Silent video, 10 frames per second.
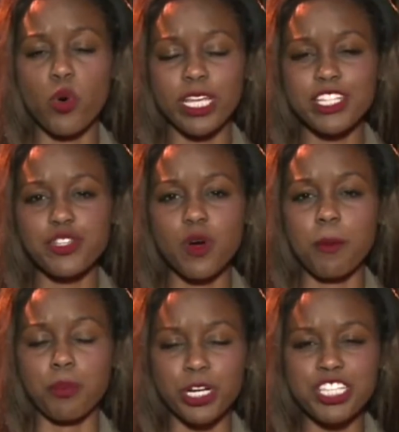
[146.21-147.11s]
pointed
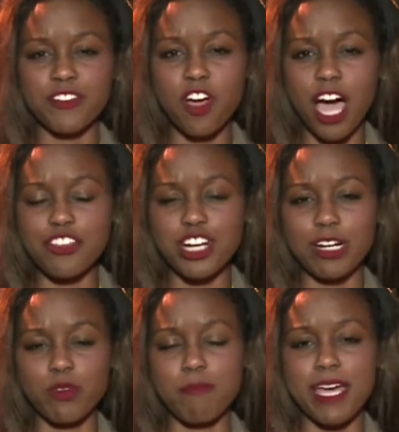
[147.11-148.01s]
to a breach of
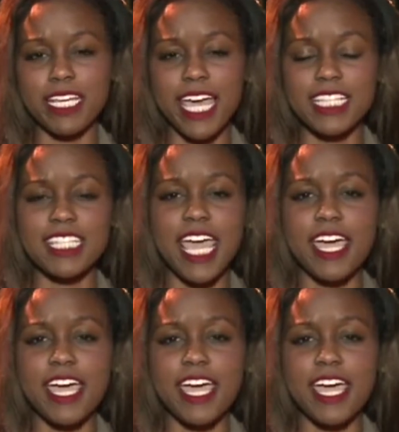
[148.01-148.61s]
contract with Medicaid,